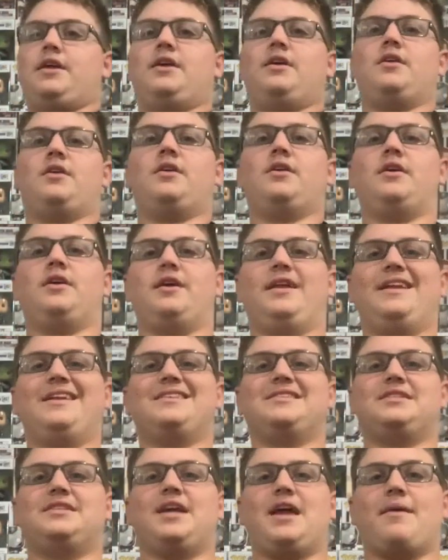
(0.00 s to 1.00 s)
it. It
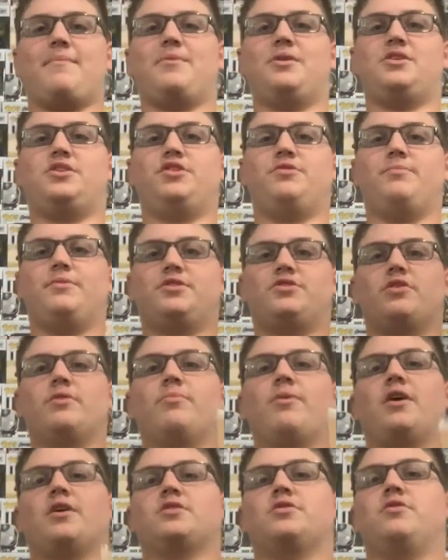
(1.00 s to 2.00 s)
is damaged mystery
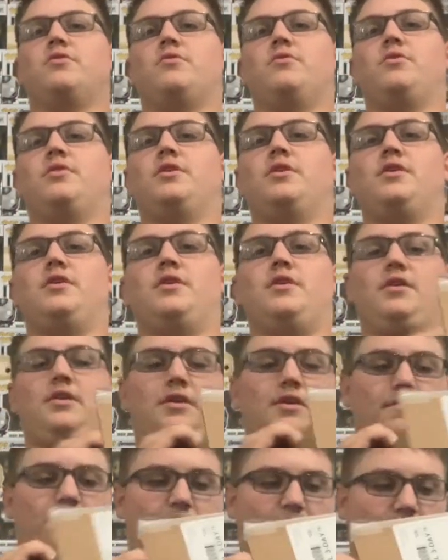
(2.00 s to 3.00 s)
box, so
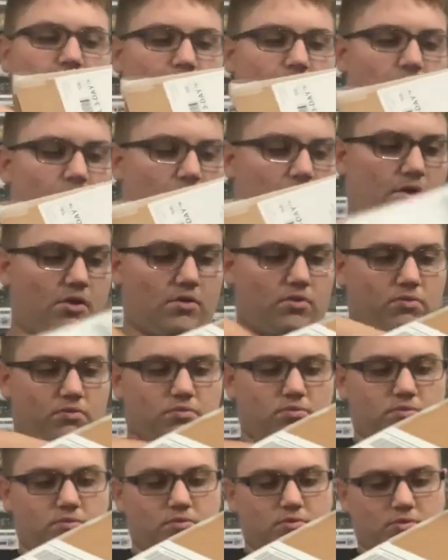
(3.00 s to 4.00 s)
if they are, oh,
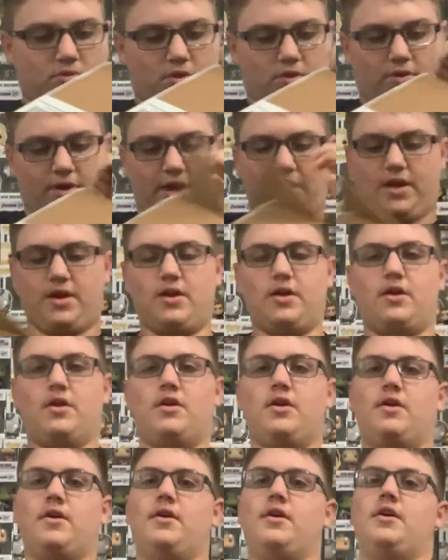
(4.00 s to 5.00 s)
okay.
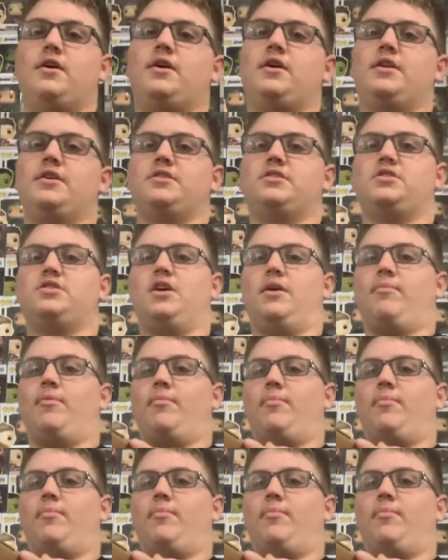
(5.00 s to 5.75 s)
It is double